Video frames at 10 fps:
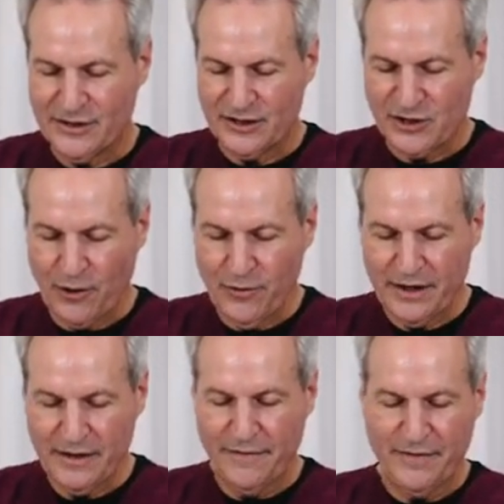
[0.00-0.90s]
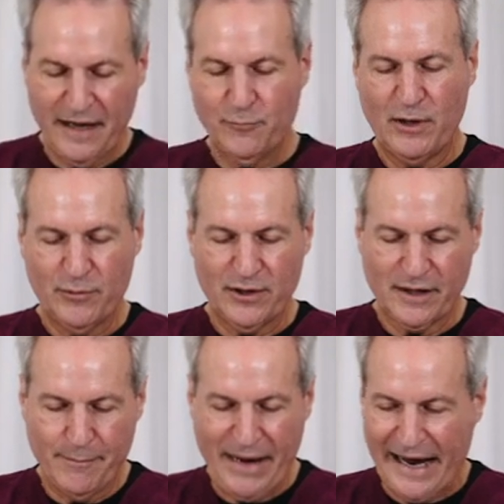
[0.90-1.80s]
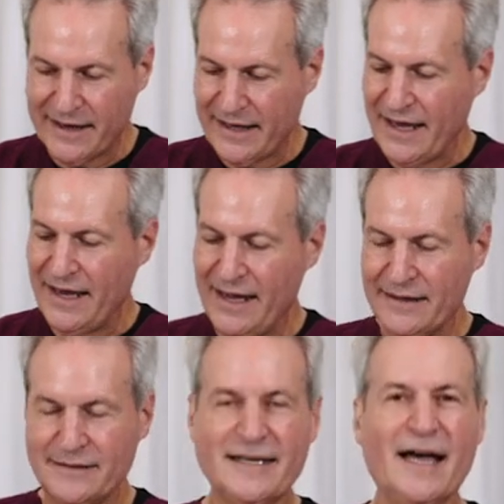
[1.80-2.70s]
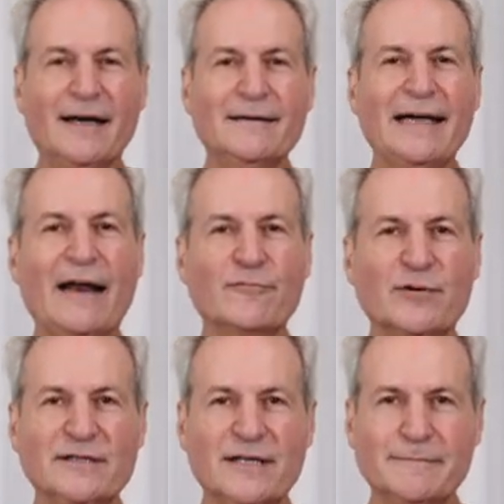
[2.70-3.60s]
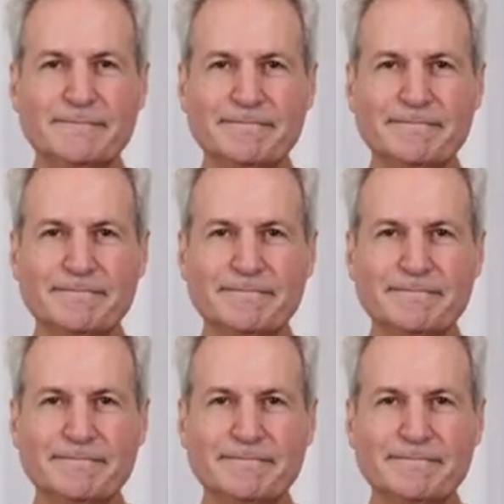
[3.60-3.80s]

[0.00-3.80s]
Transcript: to soak and then we will come back and, uh, and rinse it